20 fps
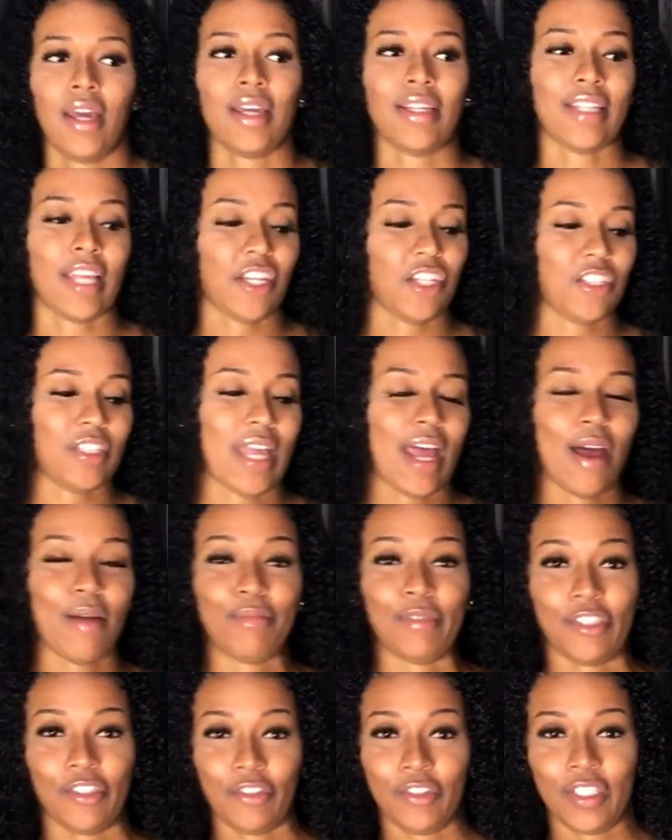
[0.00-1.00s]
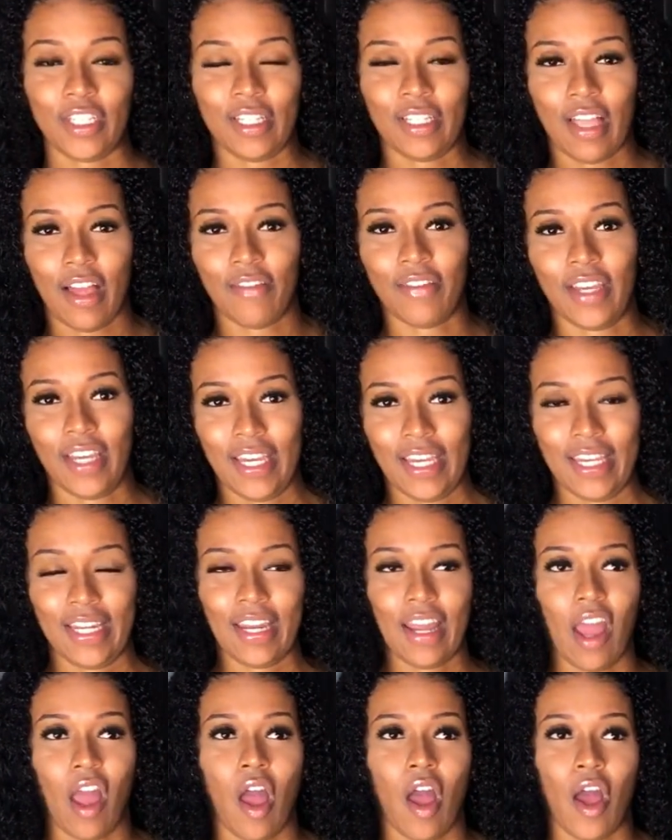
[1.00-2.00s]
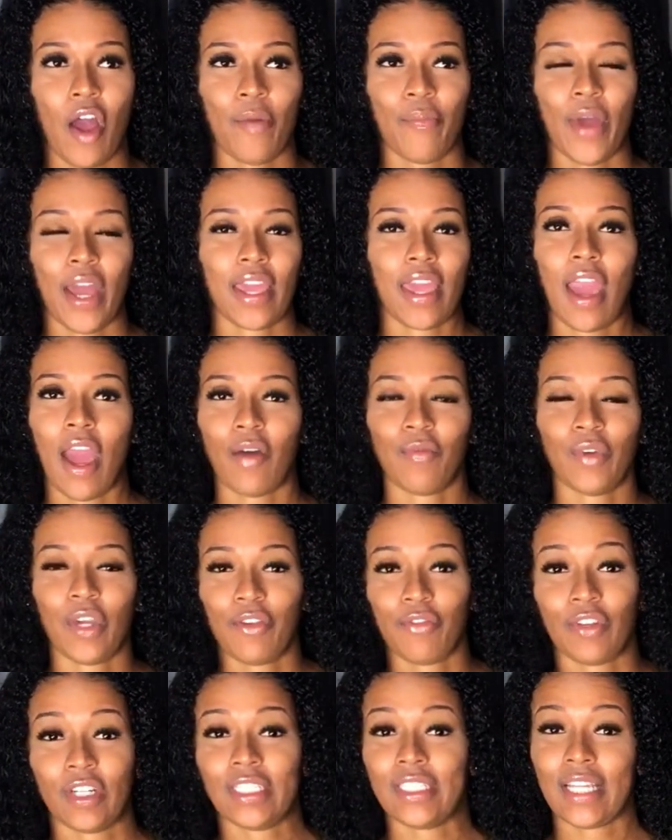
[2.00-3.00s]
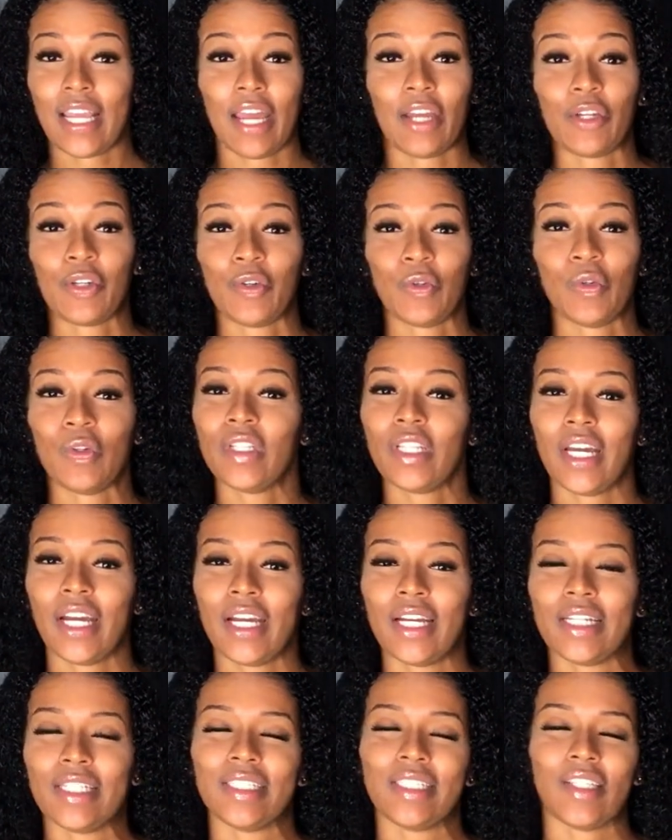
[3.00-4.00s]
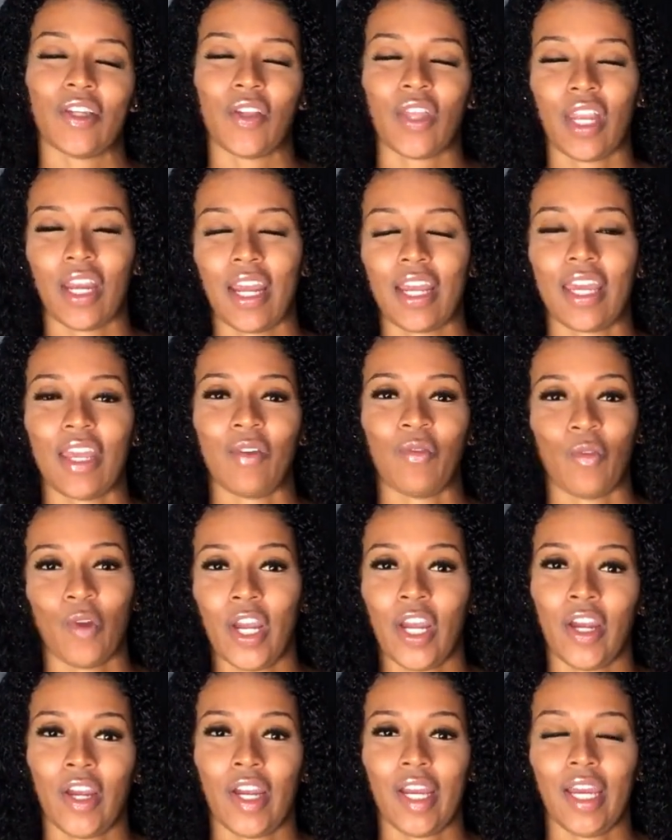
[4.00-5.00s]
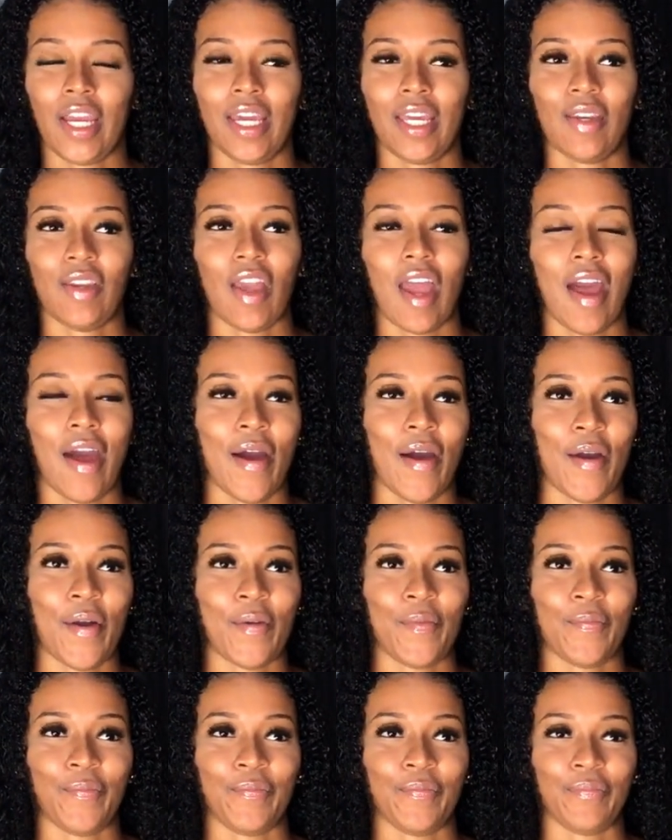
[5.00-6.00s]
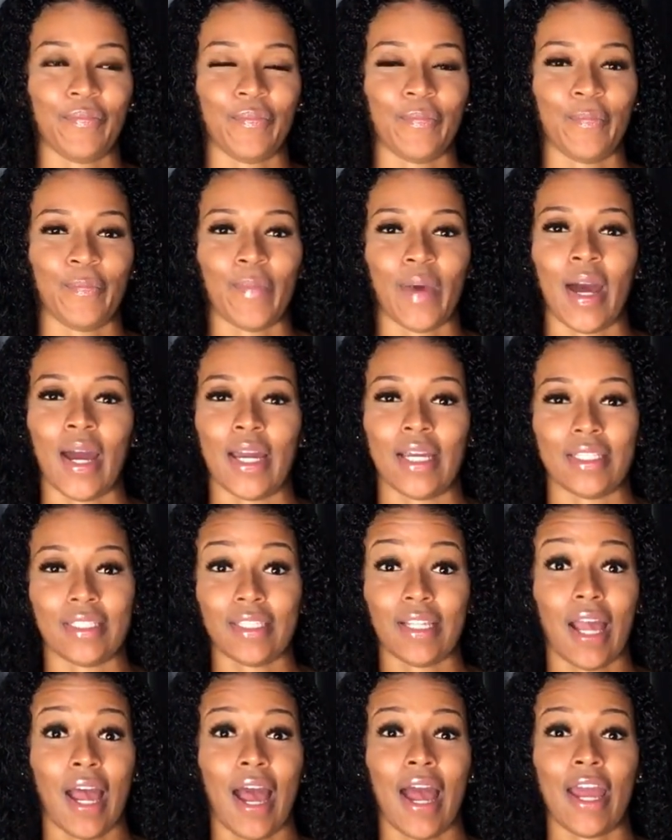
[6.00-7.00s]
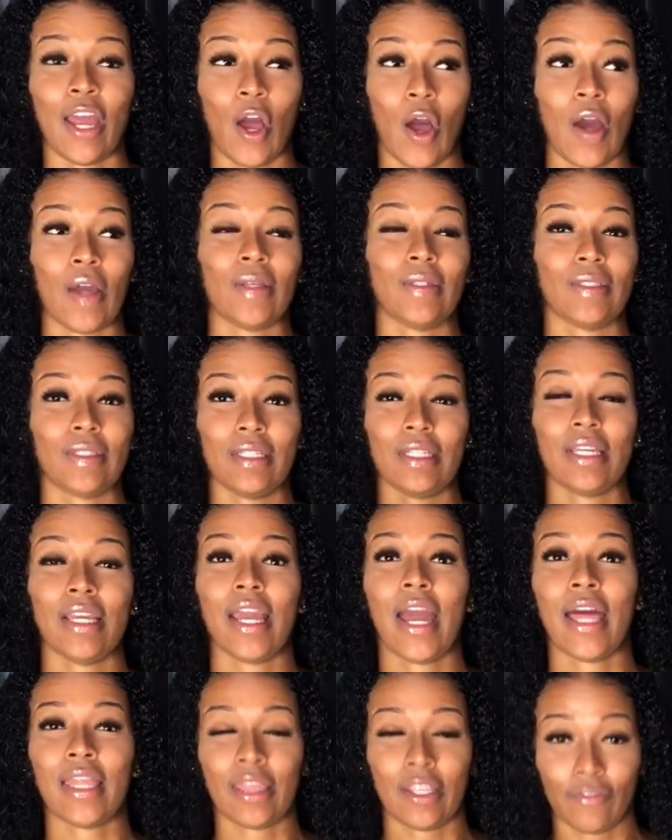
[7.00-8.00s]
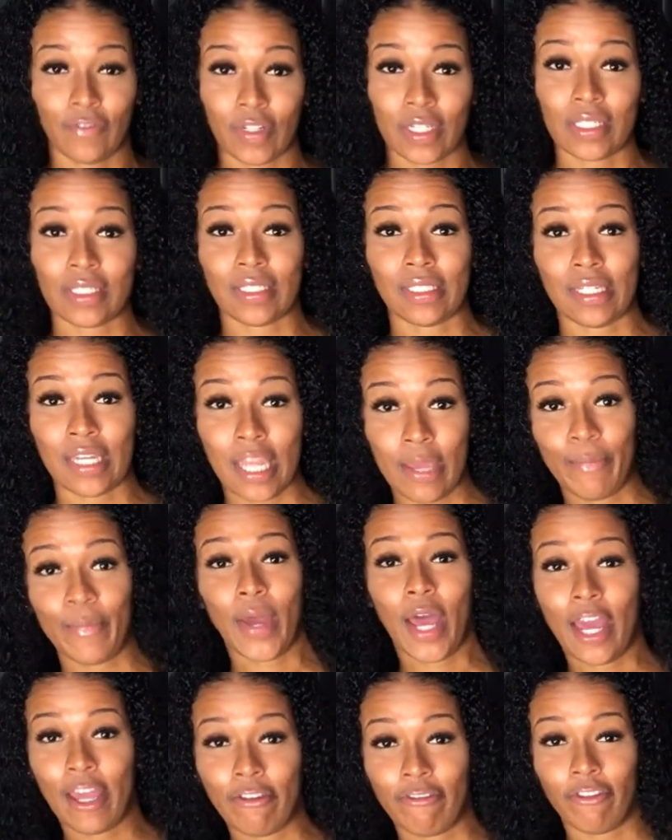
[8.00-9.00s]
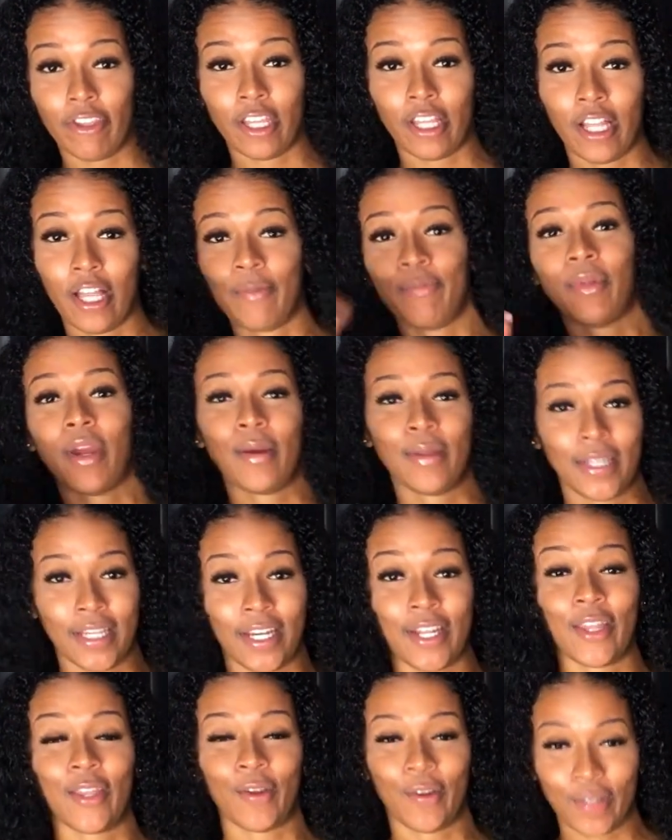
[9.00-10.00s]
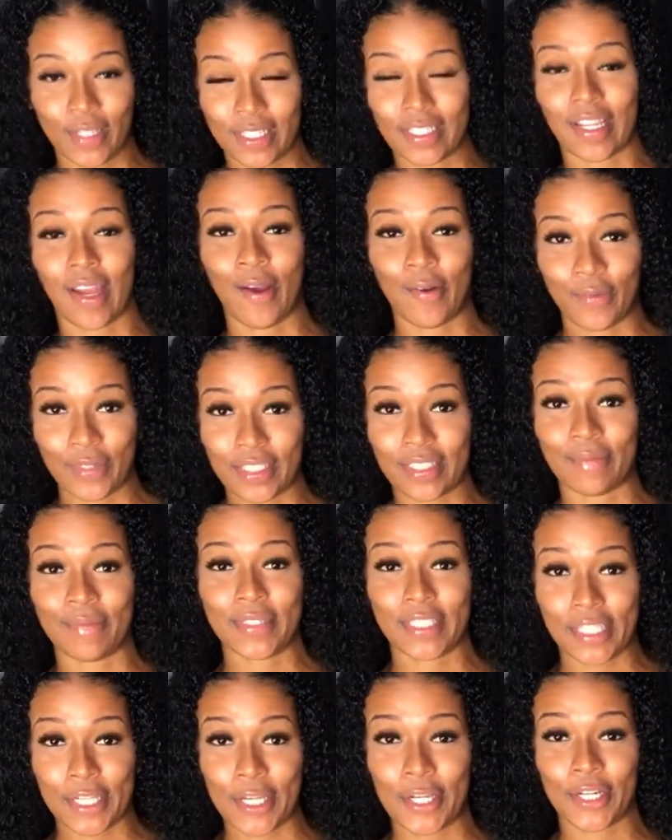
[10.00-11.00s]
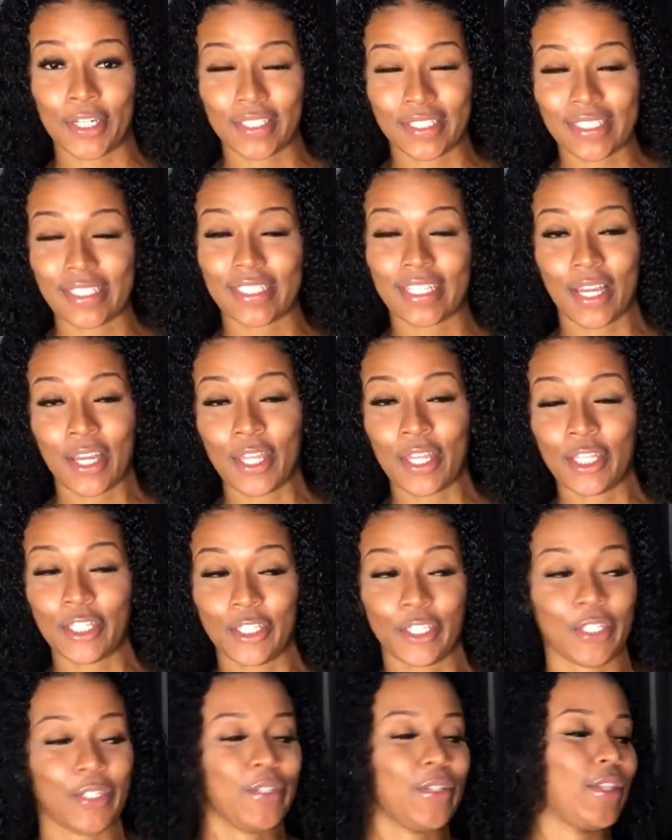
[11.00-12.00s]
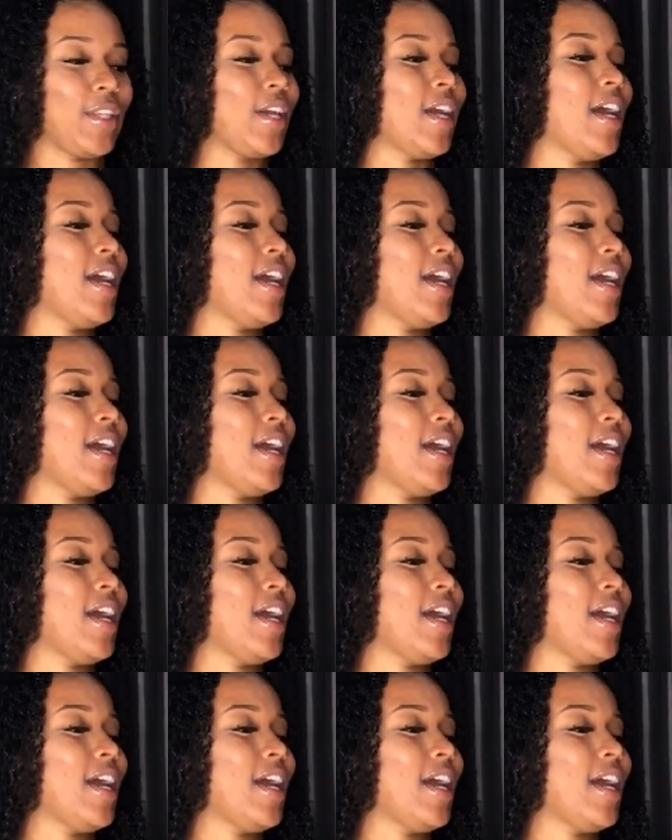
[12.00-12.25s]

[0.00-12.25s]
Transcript: because I just absolutely love it. I can't wait for it to get cooler so that I can wear it, but I honestly, at the first nip I feel, I'm probably going to throw this on with some sneakers, to tell you the truth.